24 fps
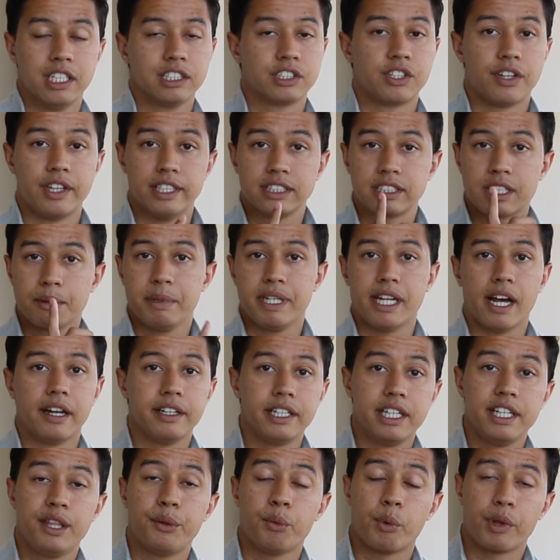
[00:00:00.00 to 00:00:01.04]
So this can be
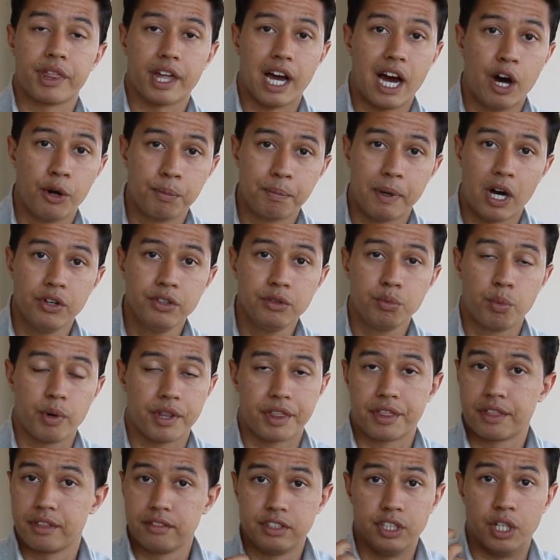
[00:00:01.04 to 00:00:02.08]
done either with outbound,
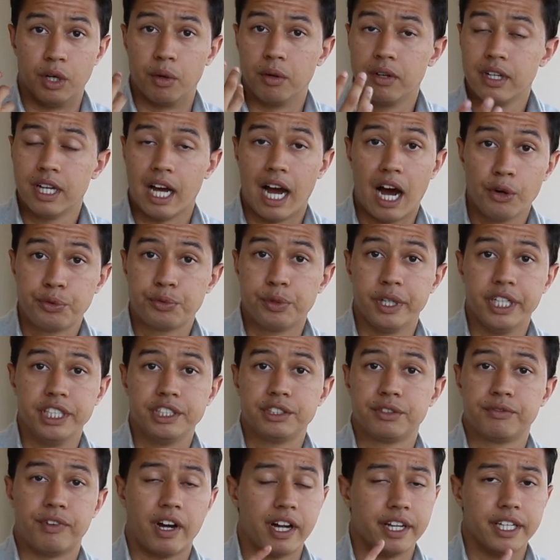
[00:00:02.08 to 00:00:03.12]
with
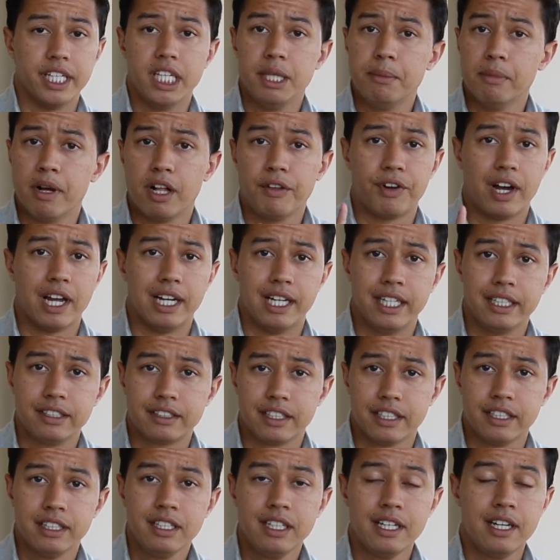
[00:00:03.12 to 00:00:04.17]
outreach, via email, via
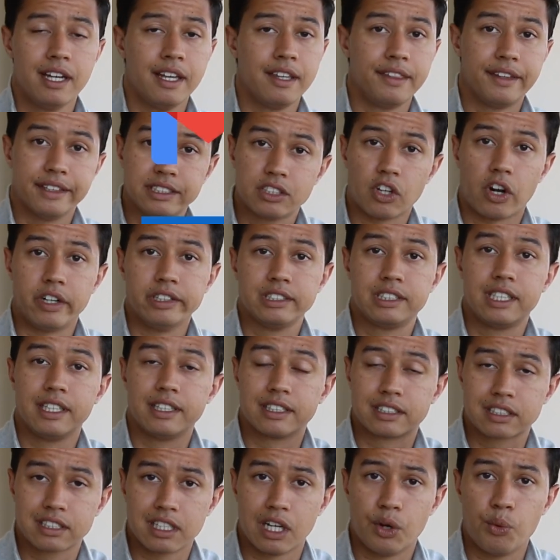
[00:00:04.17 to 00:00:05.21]
LinkedIn. This is honestly
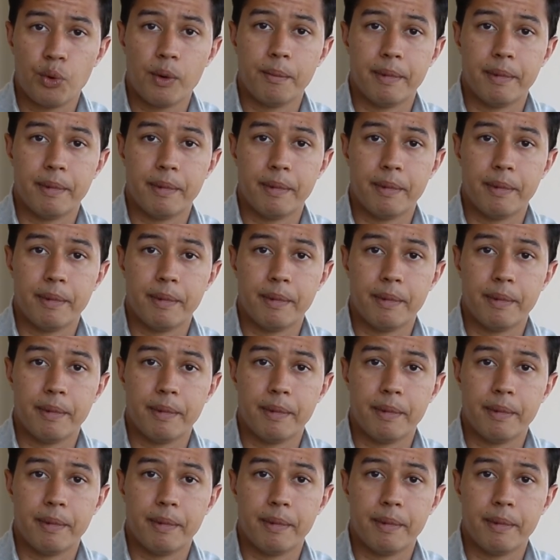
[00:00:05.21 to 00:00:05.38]
the slower